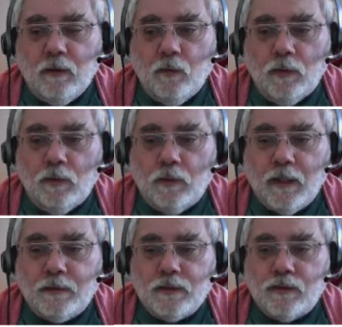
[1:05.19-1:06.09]
We'll look
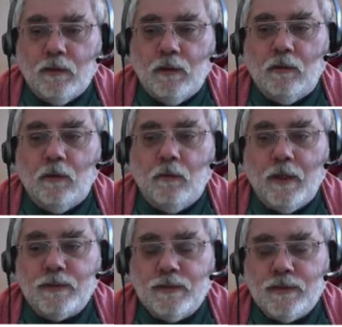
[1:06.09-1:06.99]
at the Schrodinger
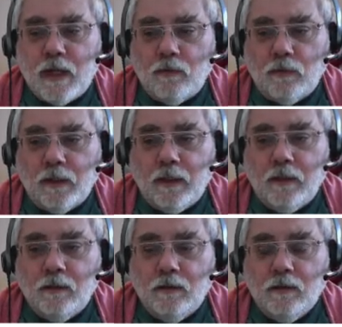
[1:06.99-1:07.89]
equation generally.
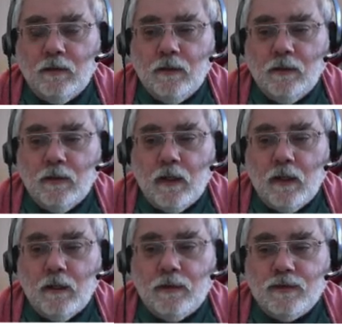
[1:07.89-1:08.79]

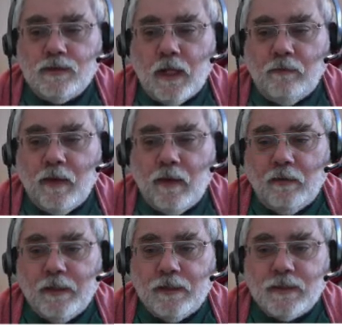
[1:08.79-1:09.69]

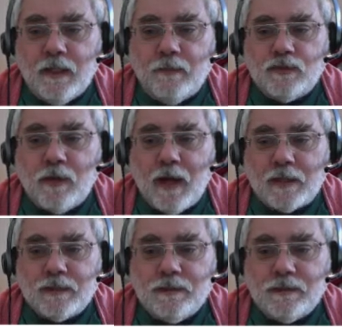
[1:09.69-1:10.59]
Generalities and
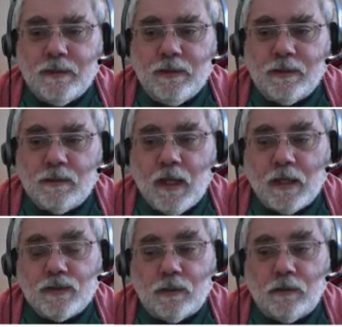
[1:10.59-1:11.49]
abstractions in this
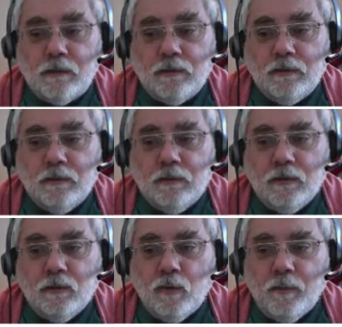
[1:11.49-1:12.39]
lecture
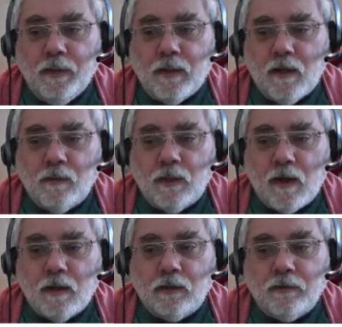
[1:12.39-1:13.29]
will become
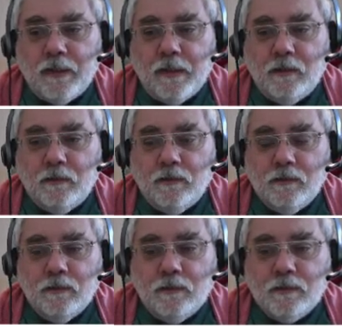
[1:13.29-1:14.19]
concrete
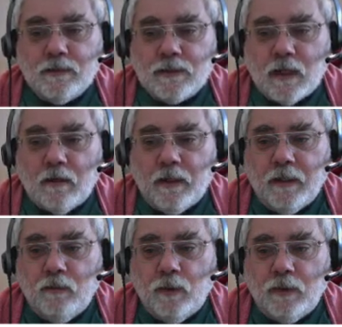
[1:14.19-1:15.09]

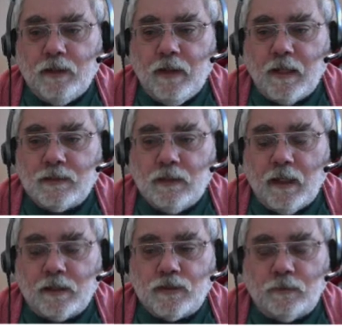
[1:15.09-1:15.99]
starting with the next
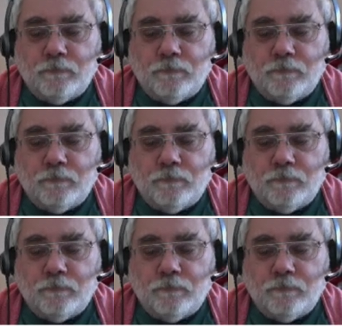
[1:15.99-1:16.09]
lecture.